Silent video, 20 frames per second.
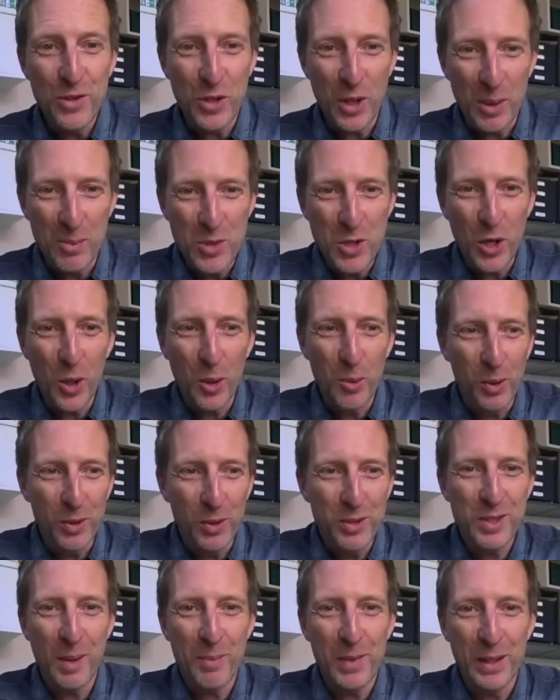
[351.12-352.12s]
dream job or
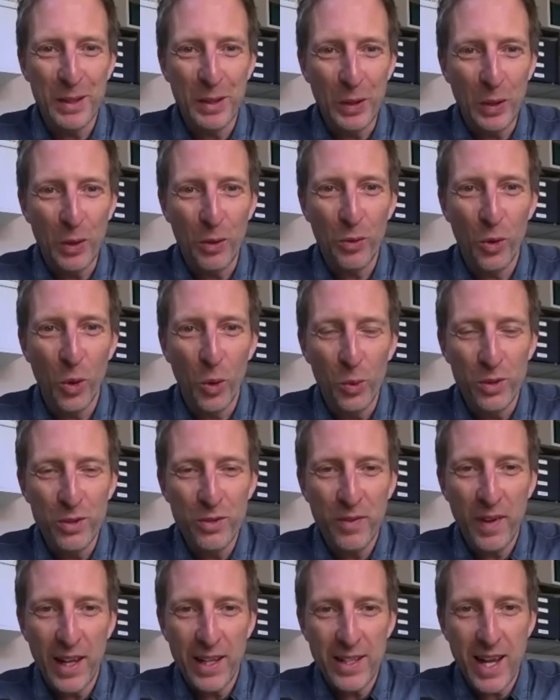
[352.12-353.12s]
something that you thought was
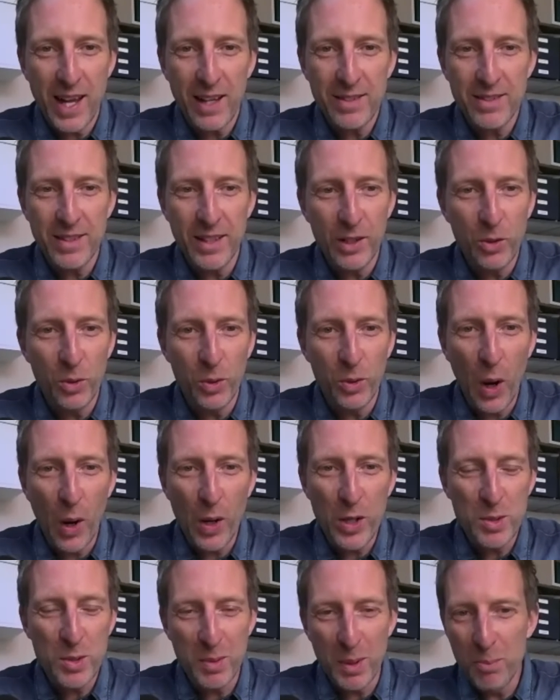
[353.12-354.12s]
fantastic or
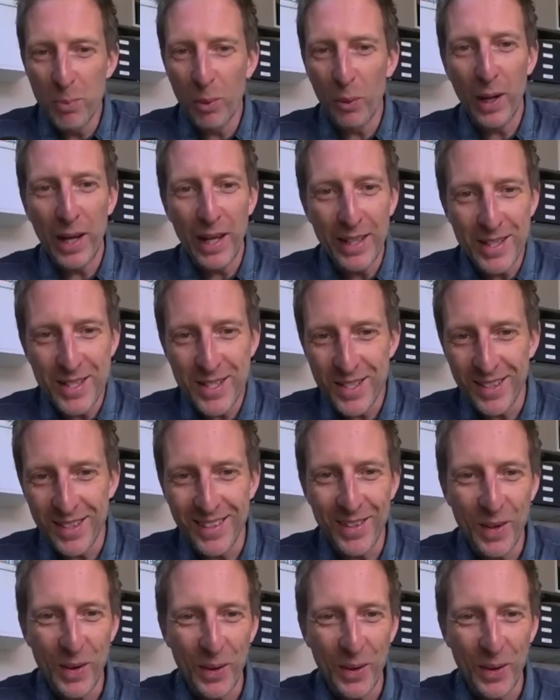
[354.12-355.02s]
going to be brilliant and,